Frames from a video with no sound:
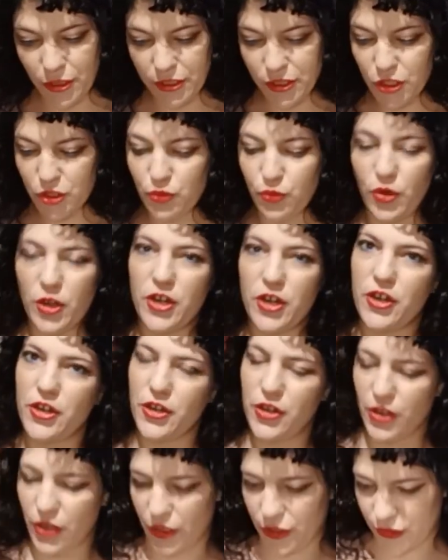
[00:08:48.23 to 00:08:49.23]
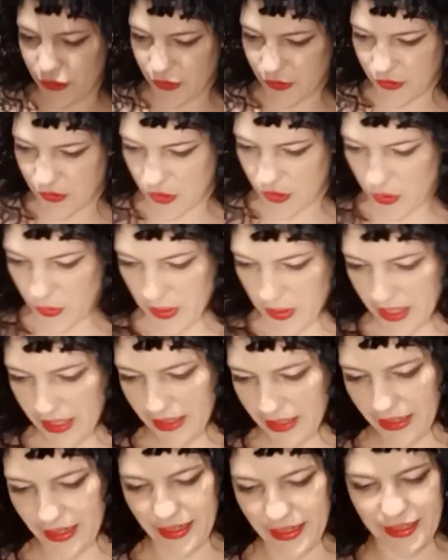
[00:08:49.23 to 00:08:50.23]
British were not so
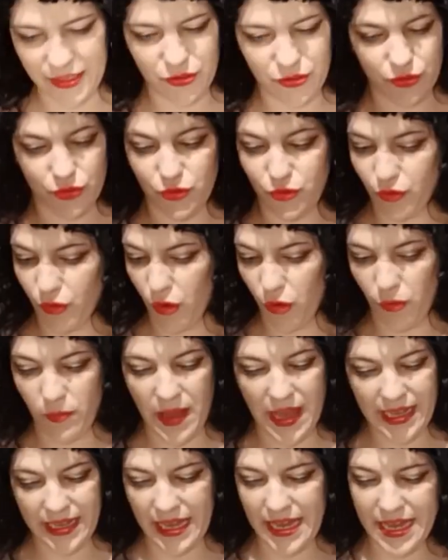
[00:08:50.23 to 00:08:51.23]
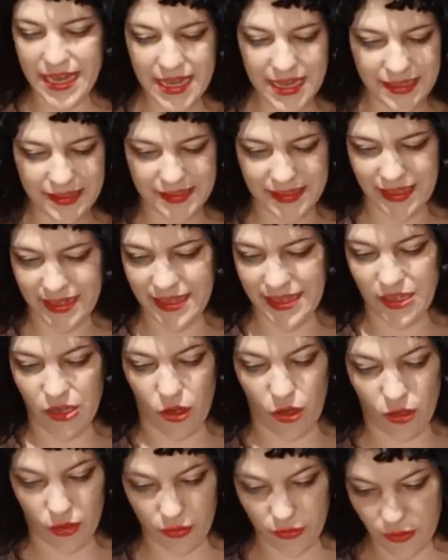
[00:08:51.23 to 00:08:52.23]
inclined to draw back
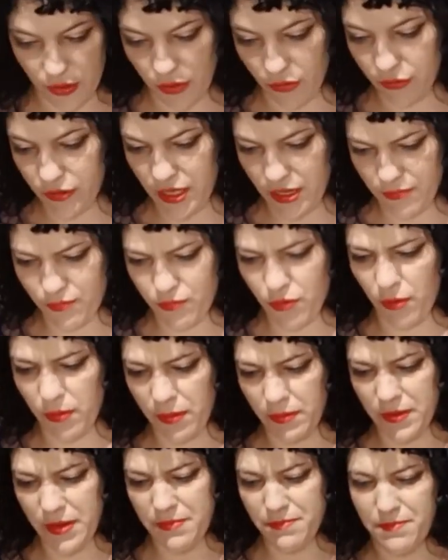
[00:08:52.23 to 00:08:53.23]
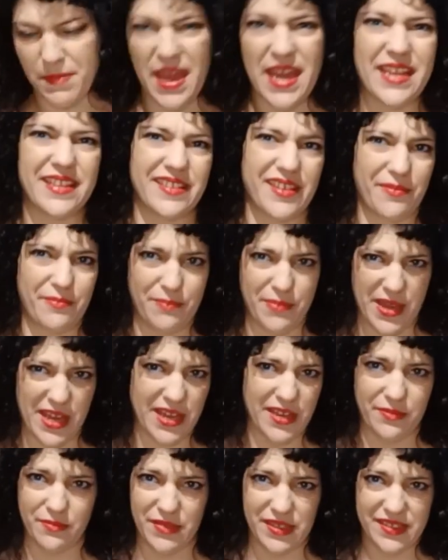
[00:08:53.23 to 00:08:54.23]
easily, although they probably made a
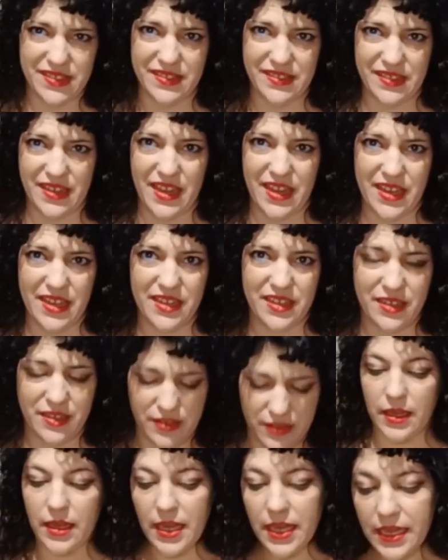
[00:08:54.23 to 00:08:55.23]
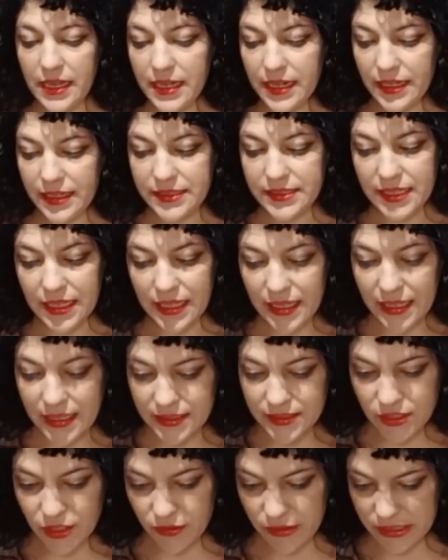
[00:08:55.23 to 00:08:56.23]
big mistake. England
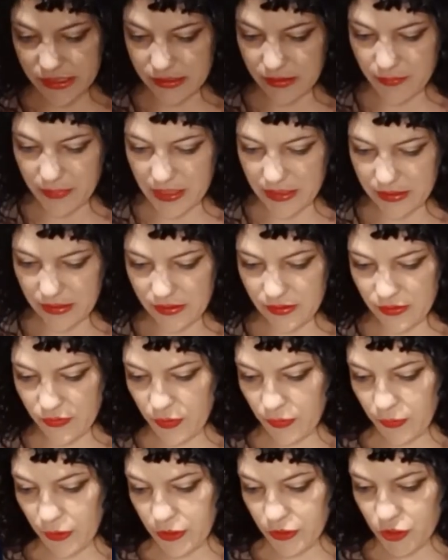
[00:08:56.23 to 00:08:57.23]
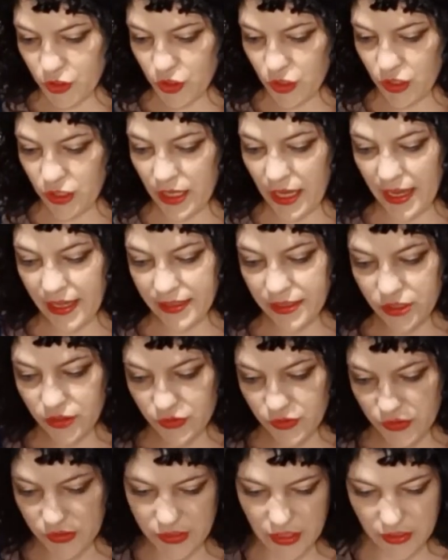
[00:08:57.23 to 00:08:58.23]
underestimated the revolution and
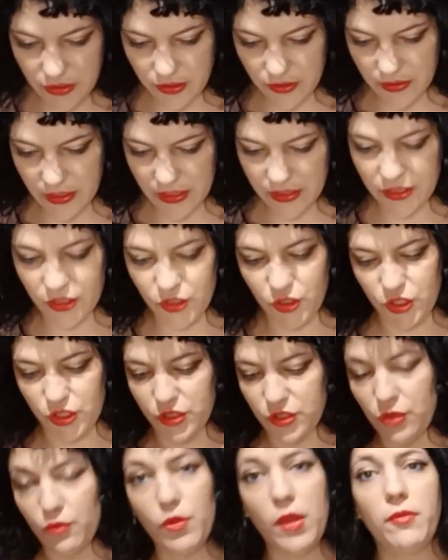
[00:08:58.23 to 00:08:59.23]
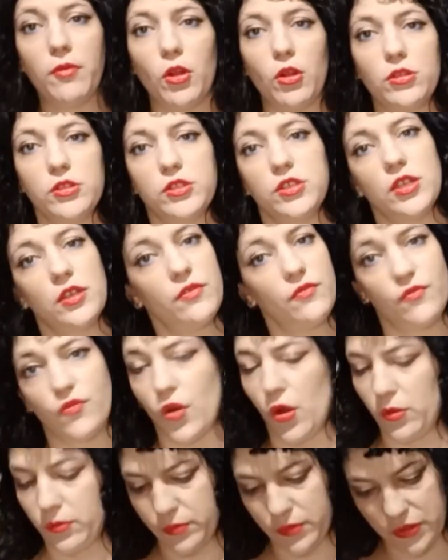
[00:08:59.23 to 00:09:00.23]
considered it just a revolt
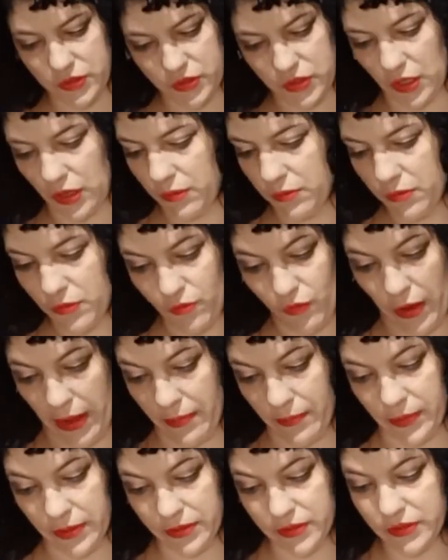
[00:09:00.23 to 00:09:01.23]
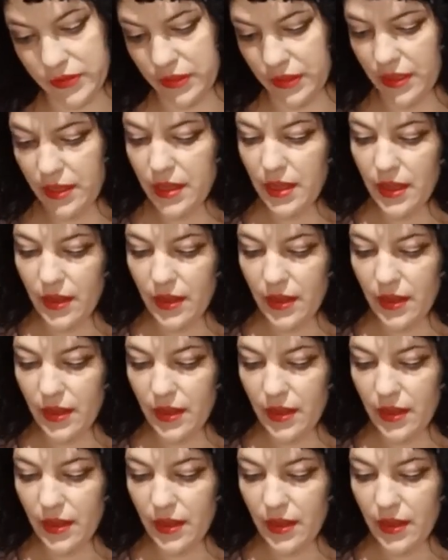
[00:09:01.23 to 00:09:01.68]
from some rebels.